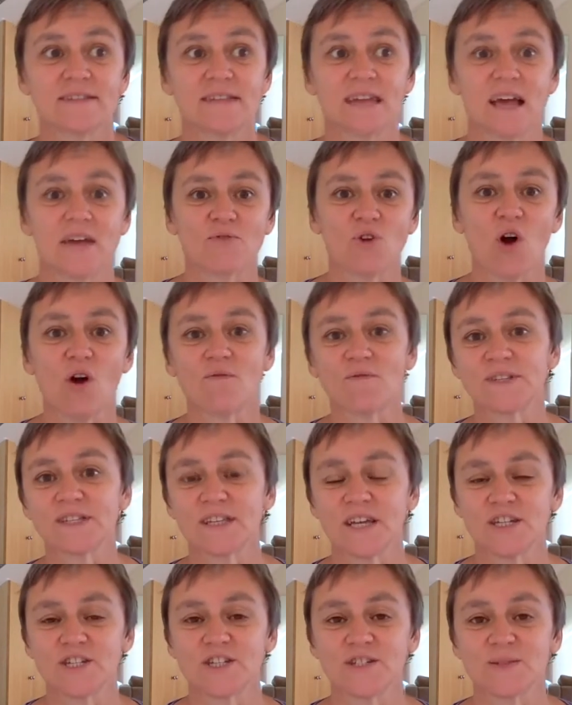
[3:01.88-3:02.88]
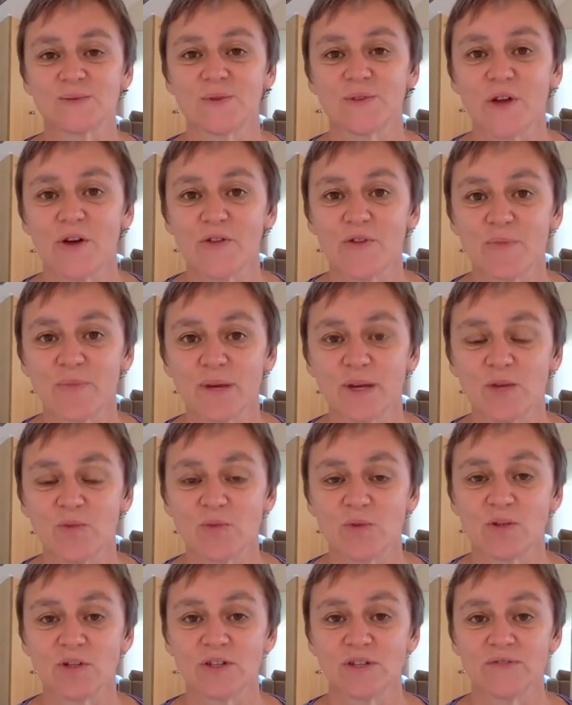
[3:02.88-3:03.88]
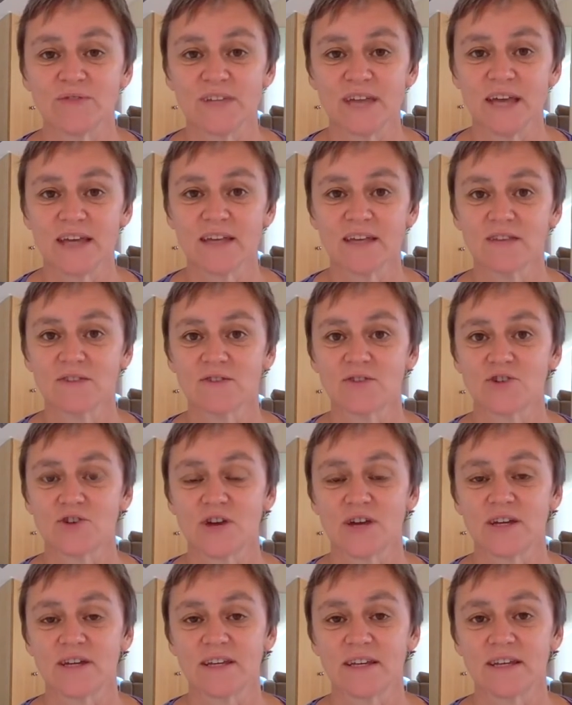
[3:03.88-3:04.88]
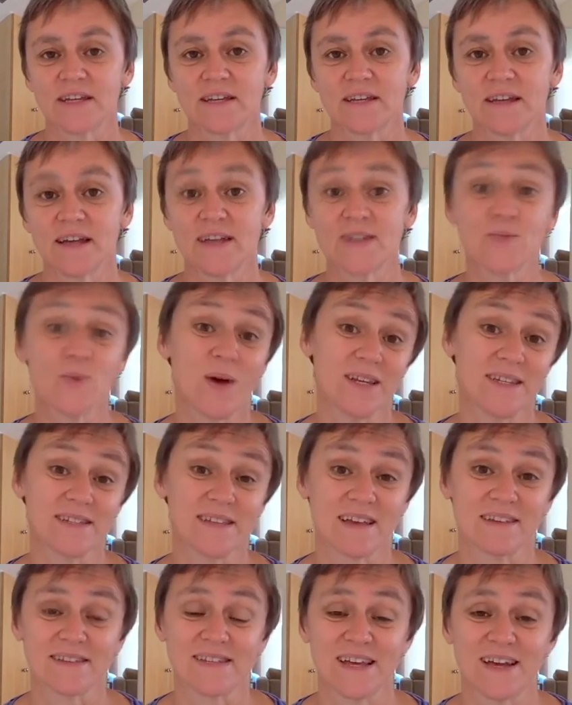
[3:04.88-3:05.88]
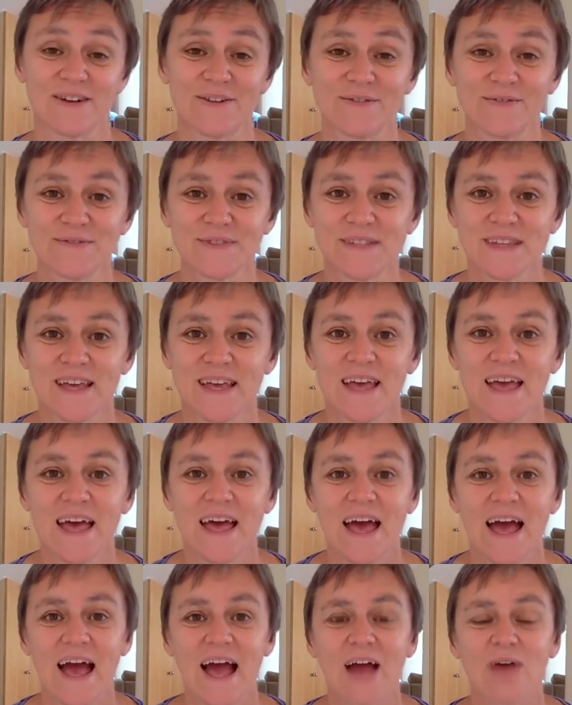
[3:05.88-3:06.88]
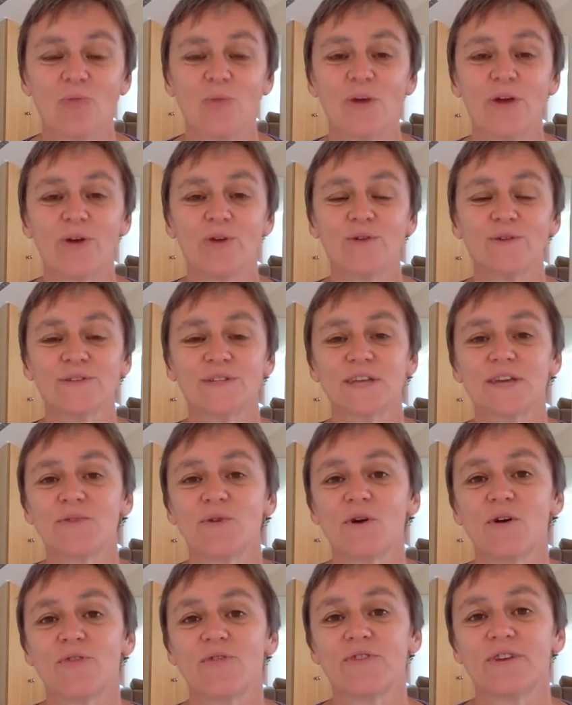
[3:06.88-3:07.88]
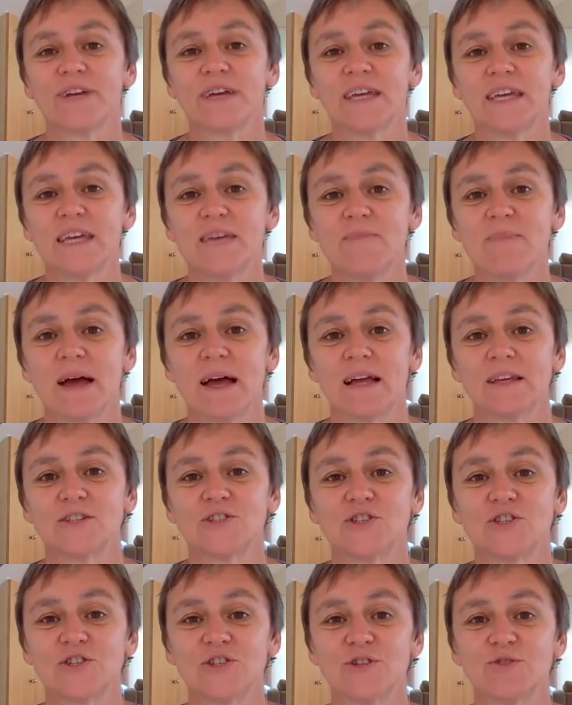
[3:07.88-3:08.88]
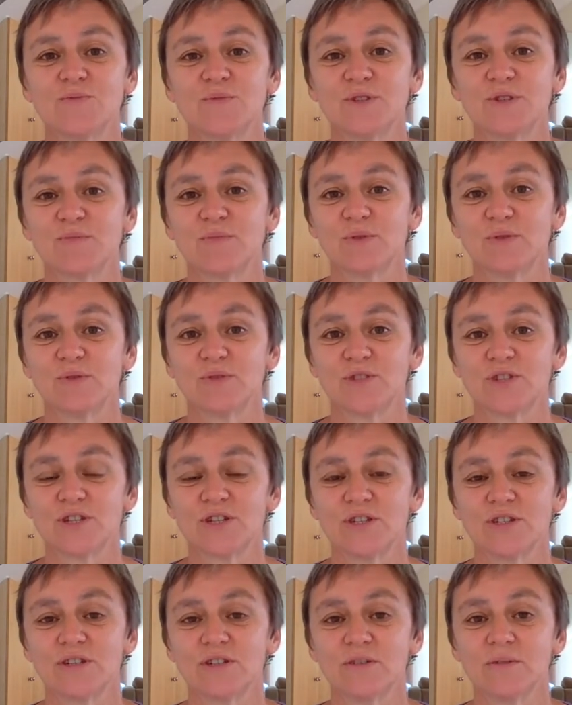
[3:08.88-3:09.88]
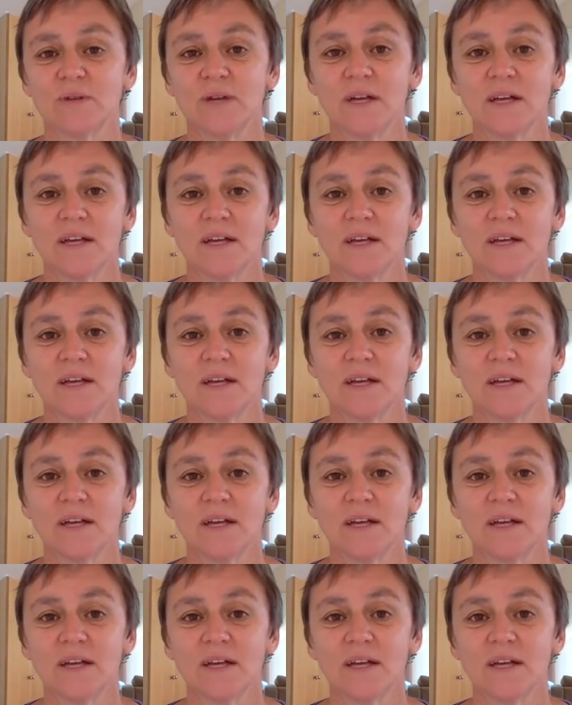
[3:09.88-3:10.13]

to have conversations with other people who've taken the training, as well as ourselves. And we also offer email and Zoom support too.